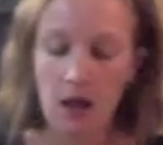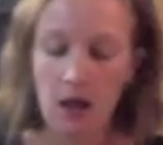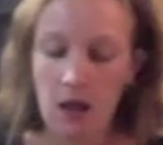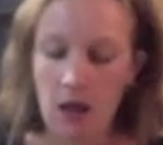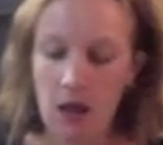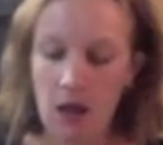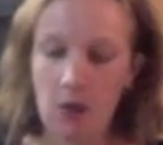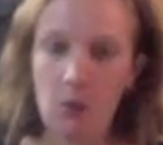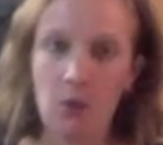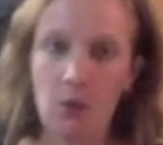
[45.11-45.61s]

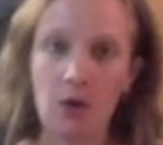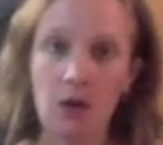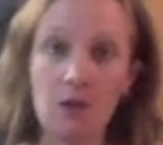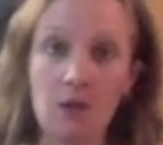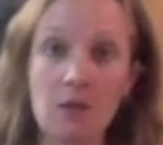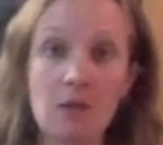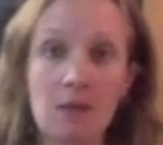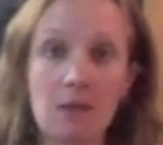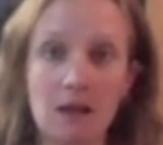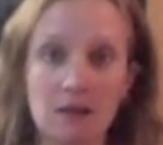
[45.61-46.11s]
And we're going to
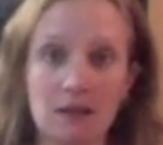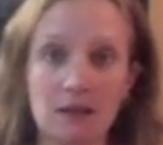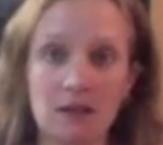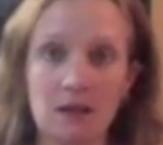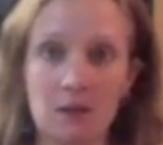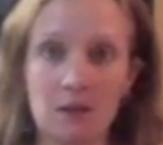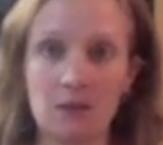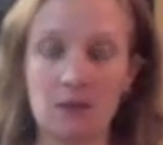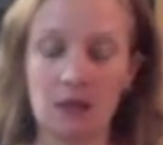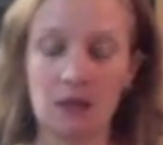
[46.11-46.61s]
be mixing
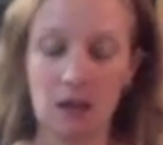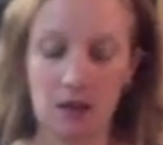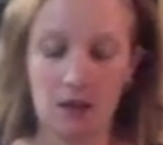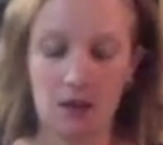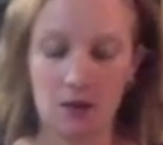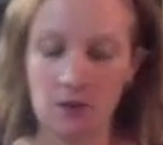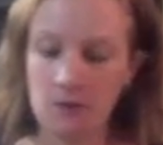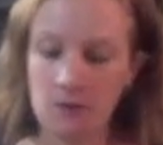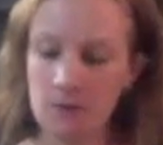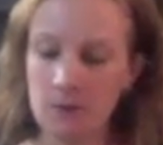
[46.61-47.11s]
them
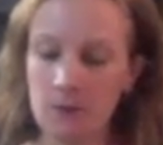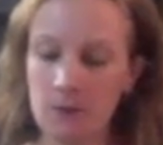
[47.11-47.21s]
together